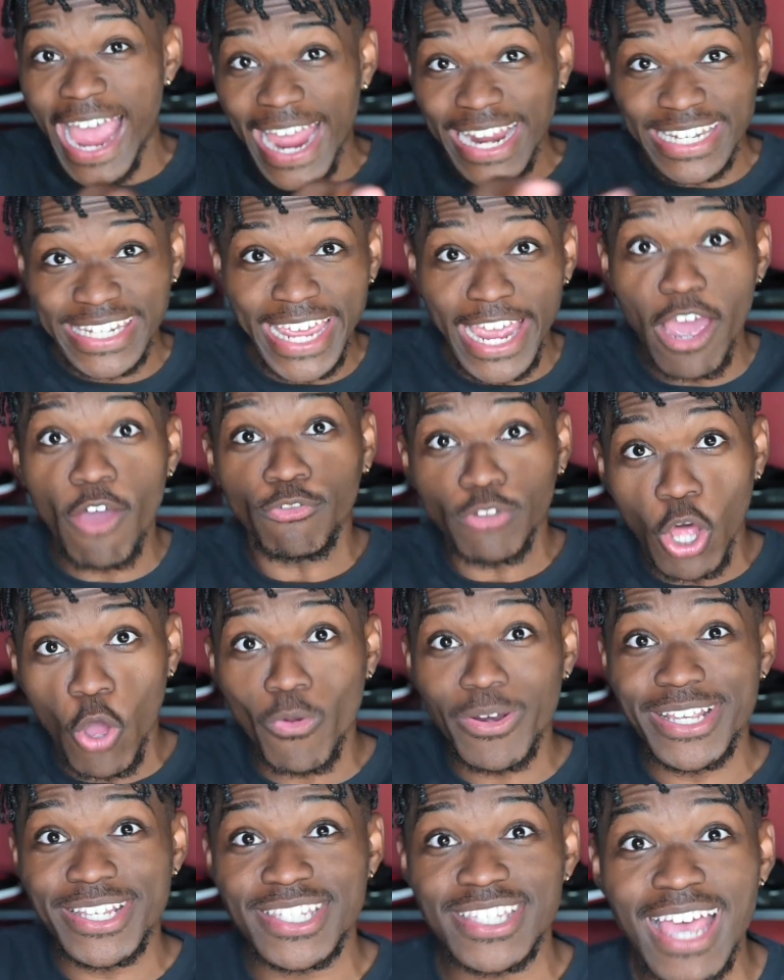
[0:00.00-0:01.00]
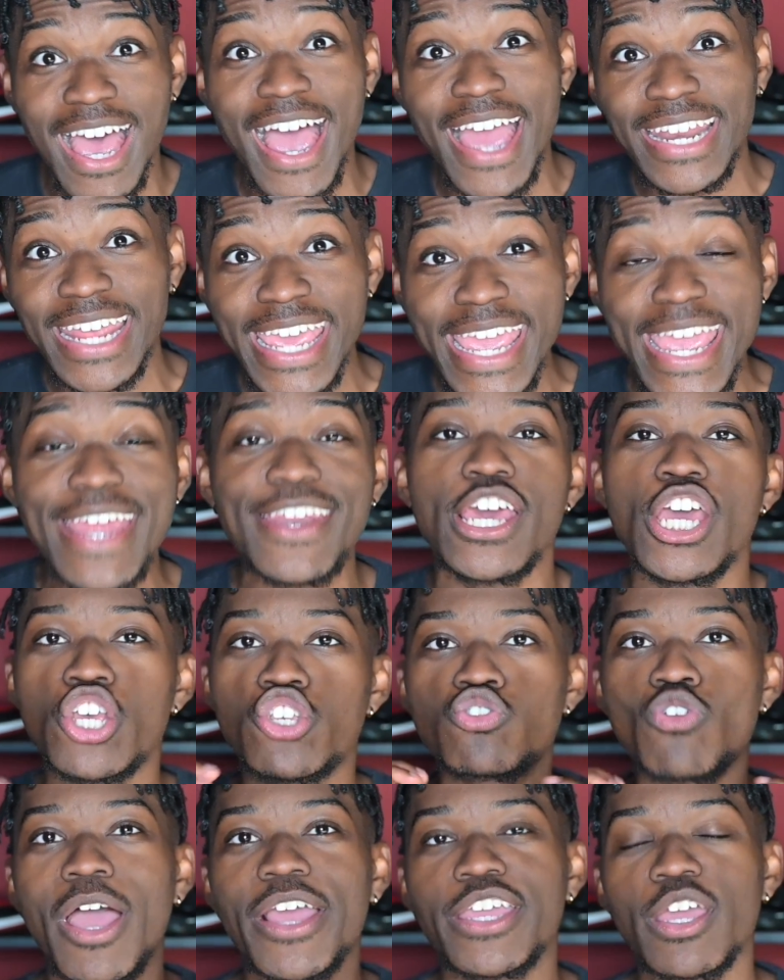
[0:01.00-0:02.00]
I download it, sign in
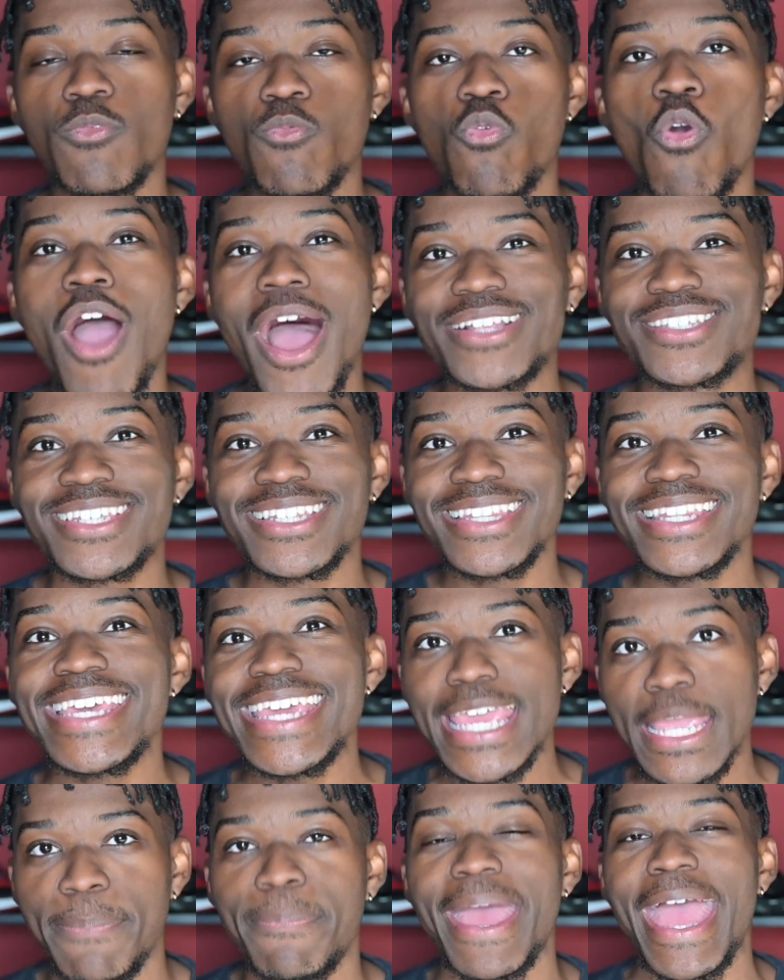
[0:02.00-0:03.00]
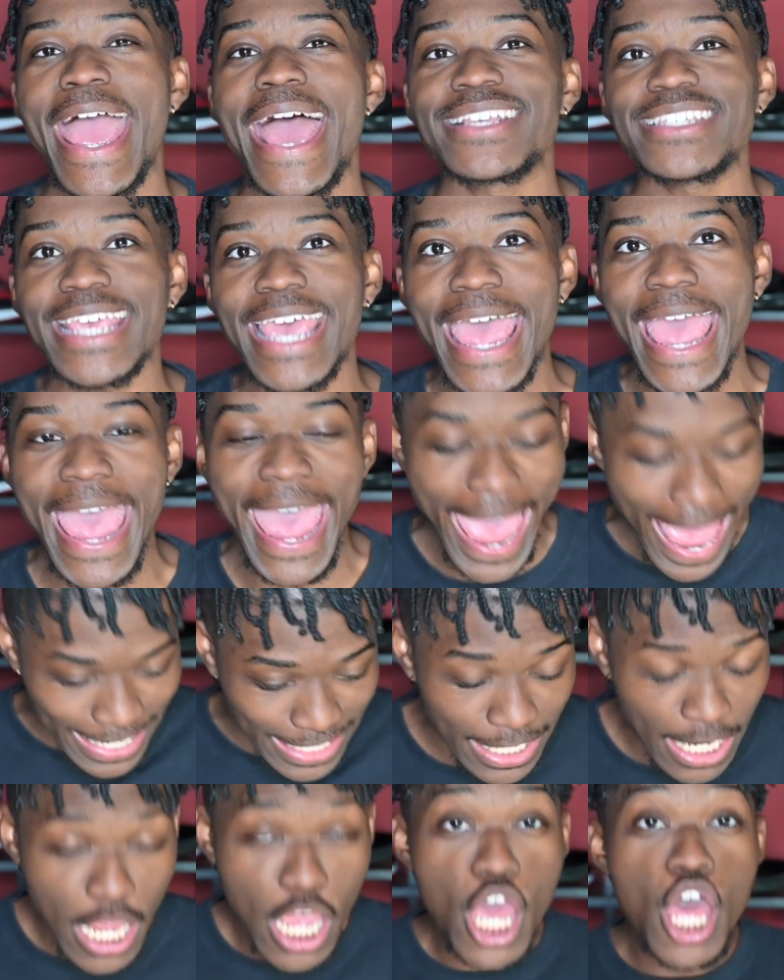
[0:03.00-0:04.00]
so I can watch League Pass
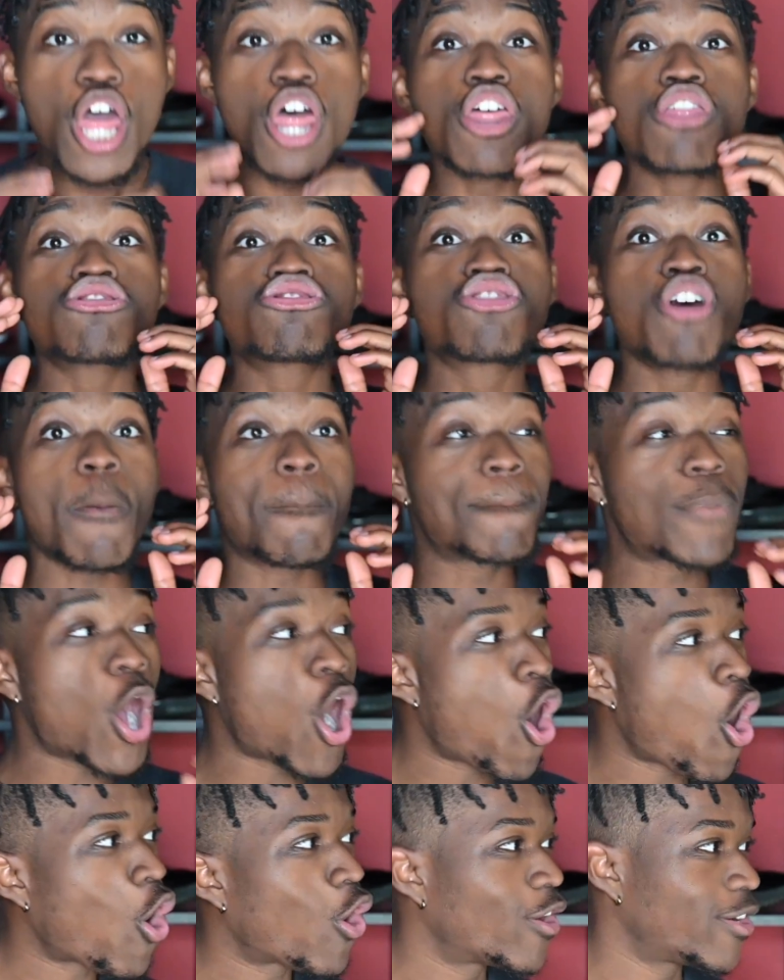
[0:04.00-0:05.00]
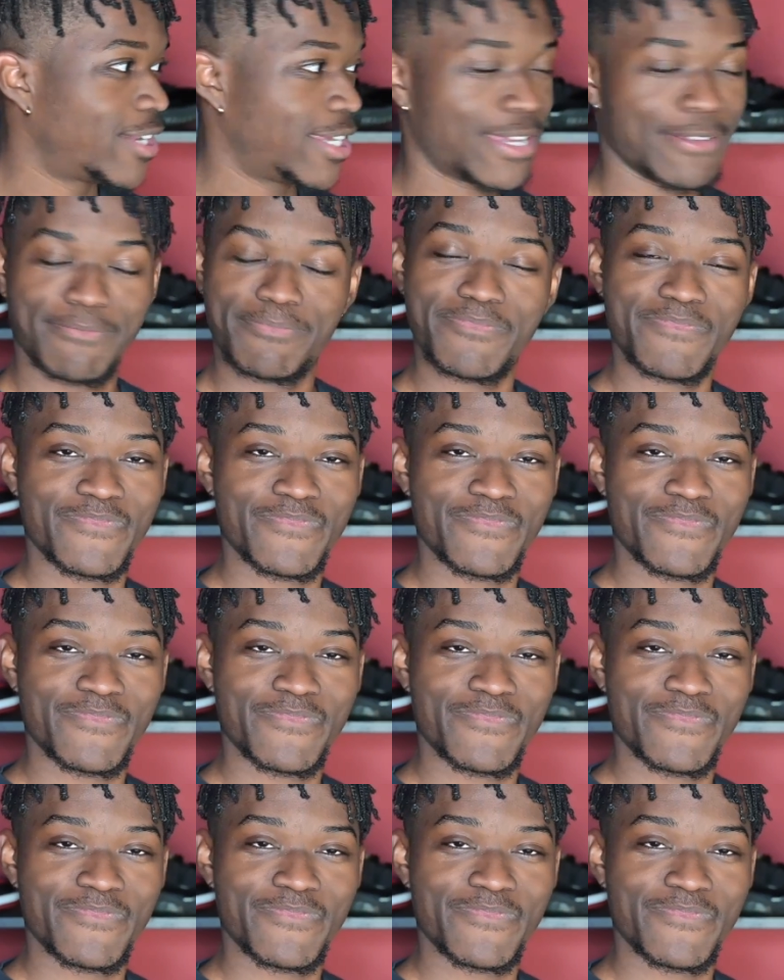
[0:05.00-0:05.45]
at the party.